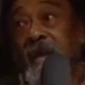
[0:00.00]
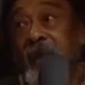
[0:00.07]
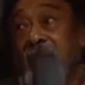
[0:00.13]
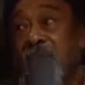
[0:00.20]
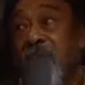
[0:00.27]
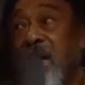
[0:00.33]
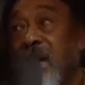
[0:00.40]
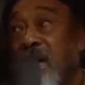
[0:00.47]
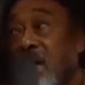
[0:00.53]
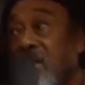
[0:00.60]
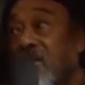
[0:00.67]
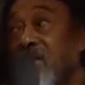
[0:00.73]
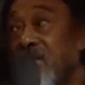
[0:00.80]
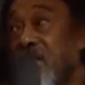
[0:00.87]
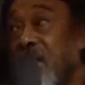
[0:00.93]
If I can
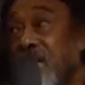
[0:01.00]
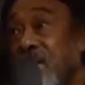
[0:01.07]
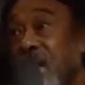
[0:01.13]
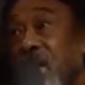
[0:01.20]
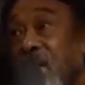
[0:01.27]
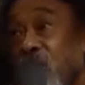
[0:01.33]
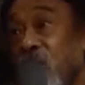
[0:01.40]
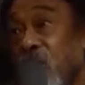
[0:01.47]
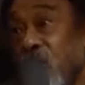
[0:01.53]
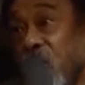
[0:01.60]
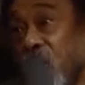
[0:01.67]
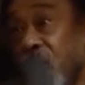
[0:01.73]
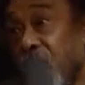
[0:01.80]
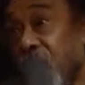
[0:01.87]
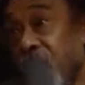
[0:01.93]
even say take you,
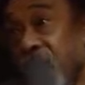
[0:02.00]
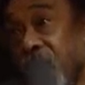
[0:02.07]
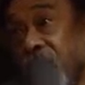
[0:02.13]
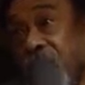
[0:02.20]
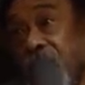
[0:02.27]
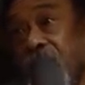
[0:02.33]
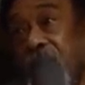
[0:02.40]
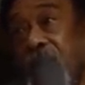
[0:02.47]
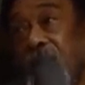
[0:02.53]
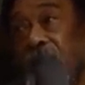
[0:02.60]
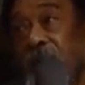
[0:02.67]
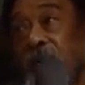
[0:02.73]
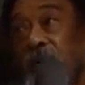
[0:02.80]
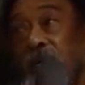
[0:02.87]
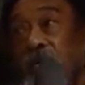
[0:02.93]

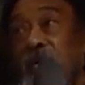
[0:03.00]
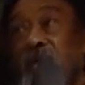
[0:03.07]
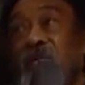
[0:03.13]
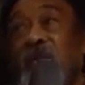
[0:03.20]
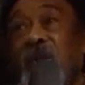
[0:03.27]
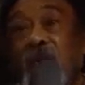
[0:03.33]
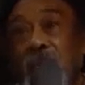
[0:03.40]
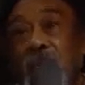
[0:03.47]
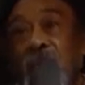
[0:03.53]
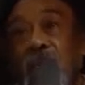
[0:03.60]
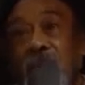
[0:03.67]
reveal